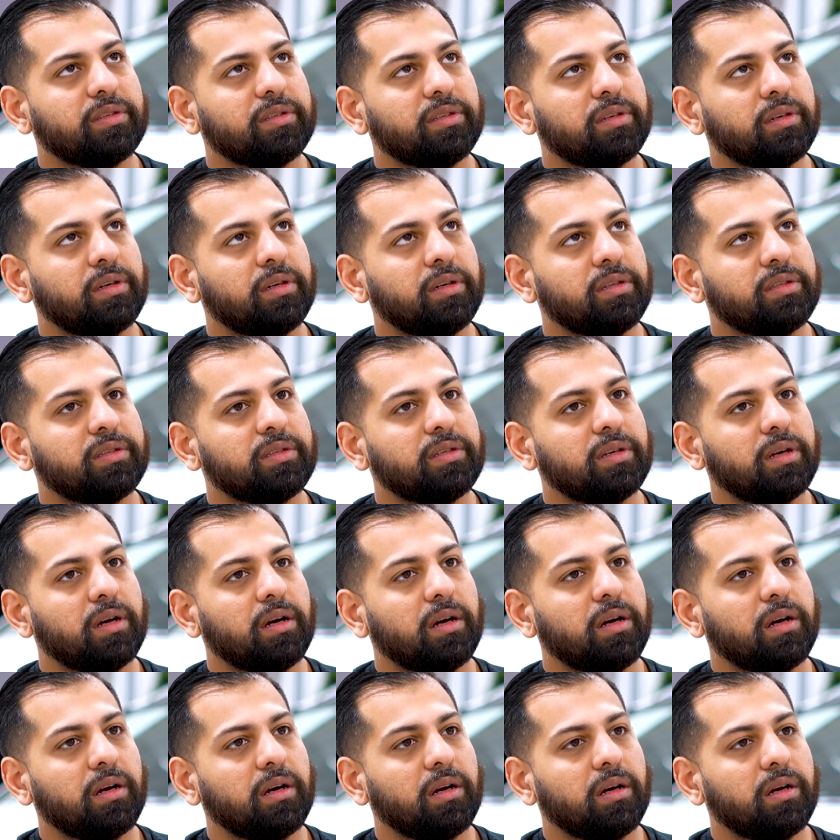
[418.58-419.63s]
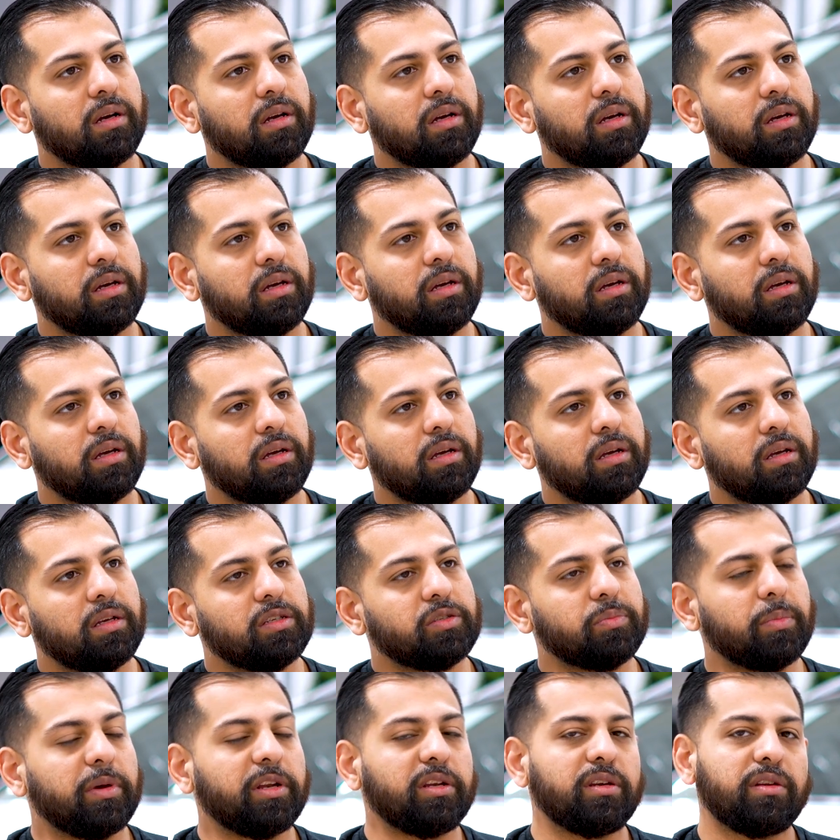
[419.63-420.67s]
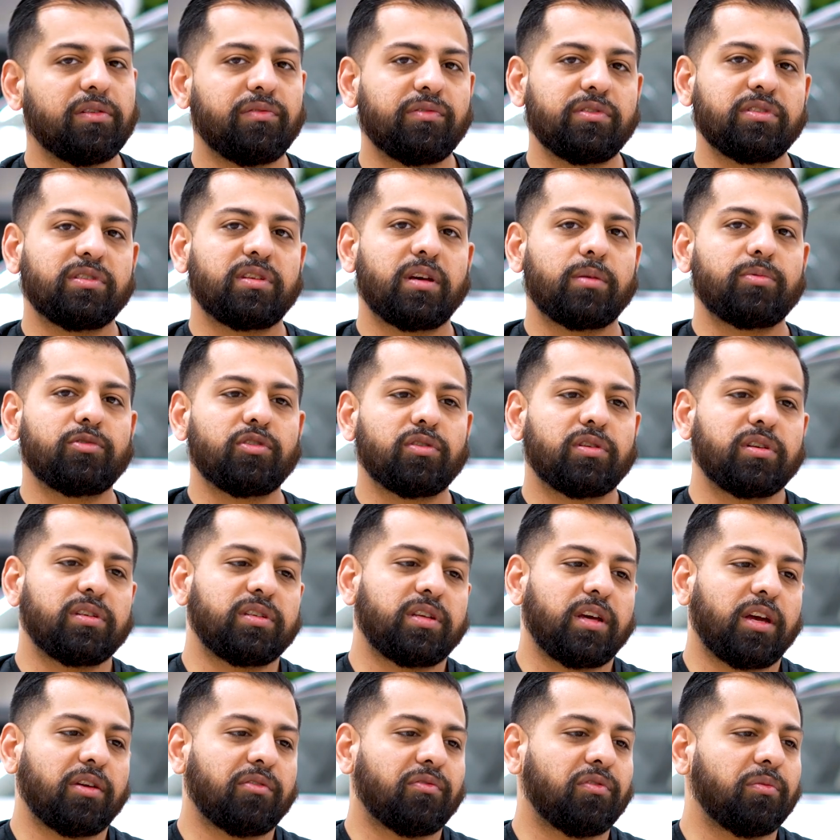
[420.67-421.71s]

it's many different steps you can take.